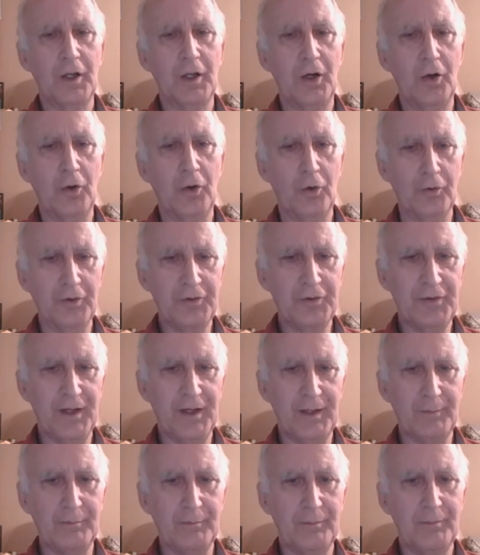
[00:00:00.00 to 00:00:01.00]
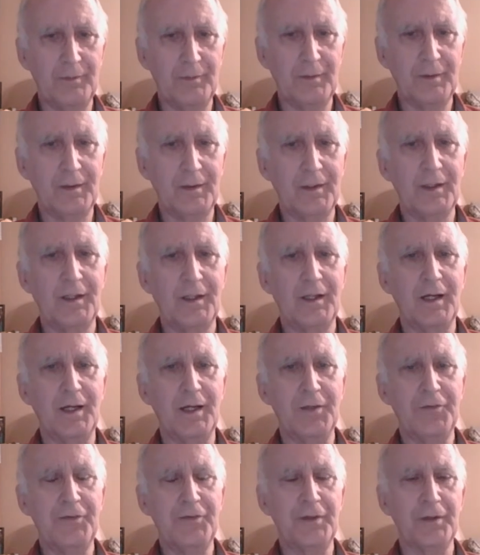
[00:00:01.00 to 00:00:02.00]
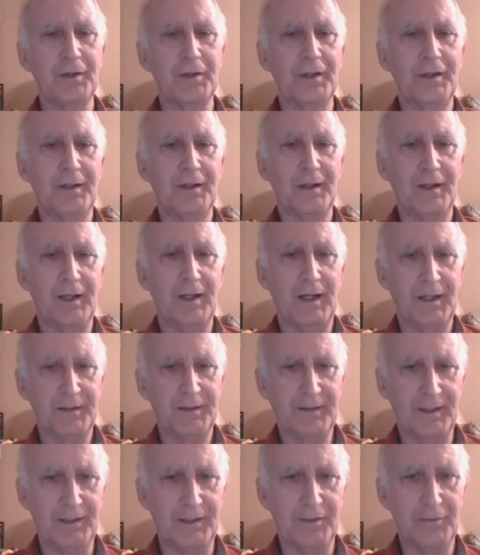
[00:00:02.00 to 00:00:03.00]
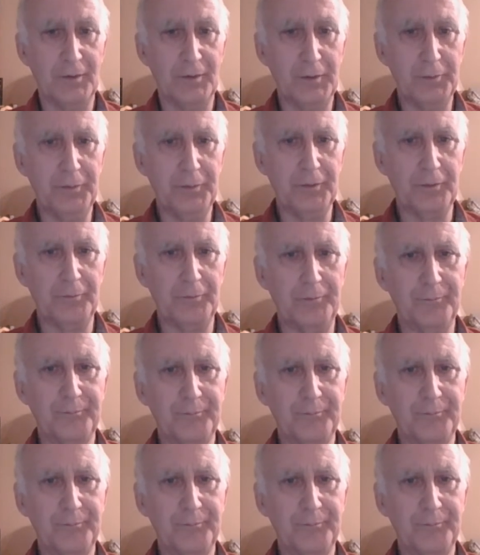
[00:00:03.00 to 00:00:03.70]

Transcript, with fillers: all the time until I tell you to open them.